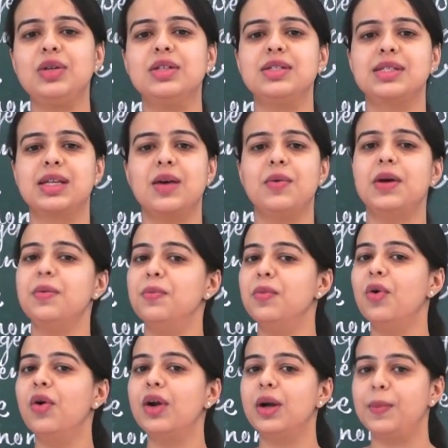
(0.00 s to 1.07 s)
discover
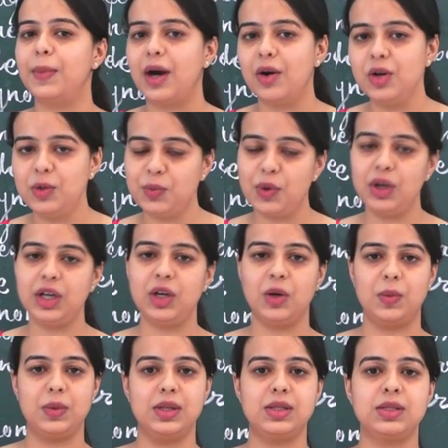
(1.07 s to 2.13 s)
more about
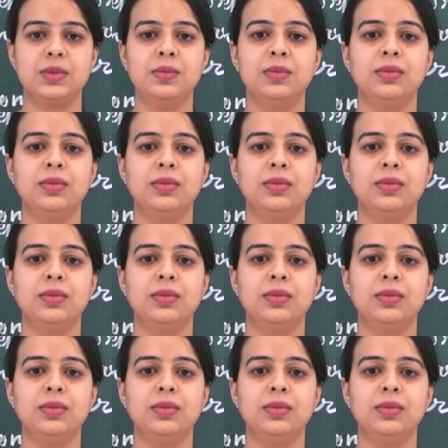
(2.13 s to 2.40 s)
polynomials.